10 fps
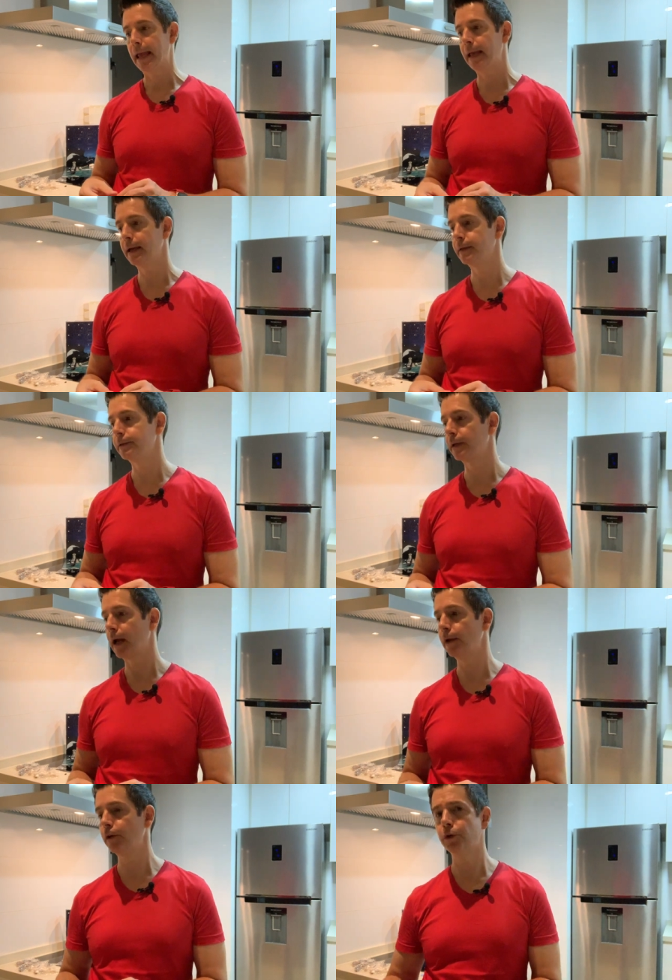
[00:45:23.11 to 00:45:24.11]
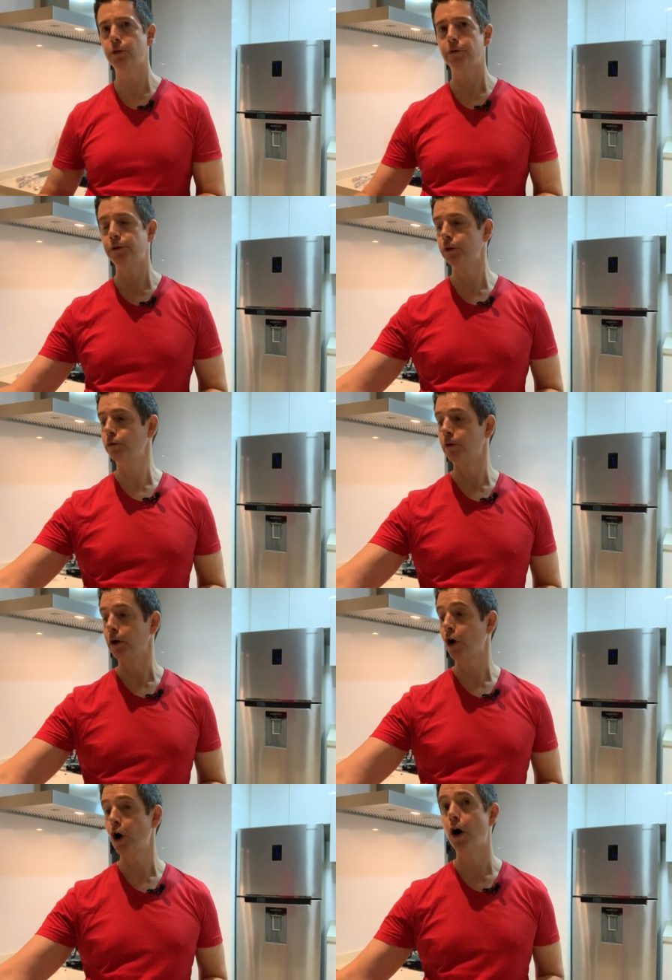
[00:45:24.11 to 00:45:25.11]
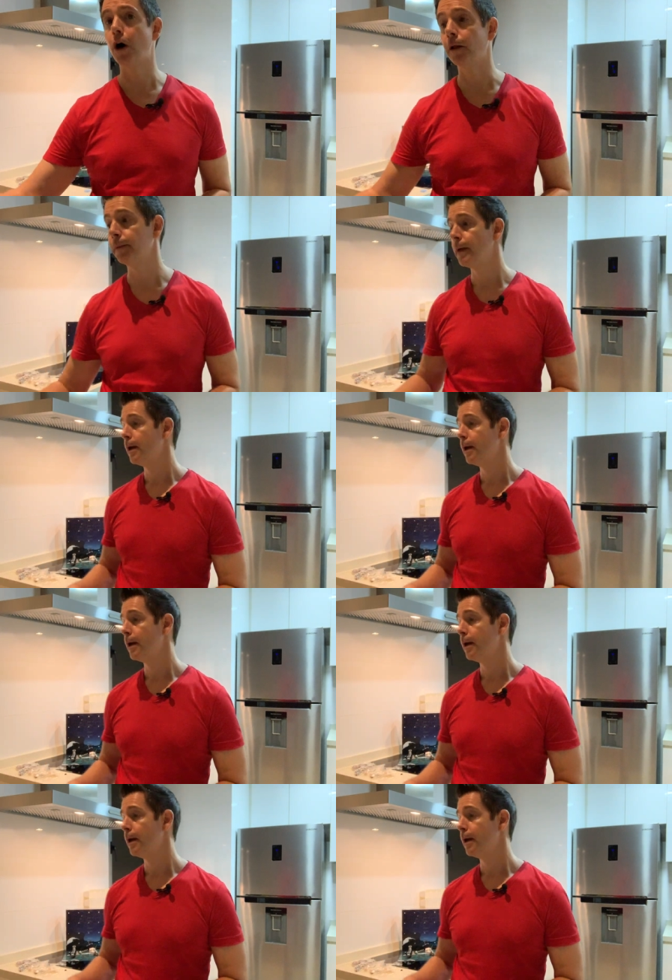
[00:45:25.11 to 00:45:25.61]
And I don't know if you recall,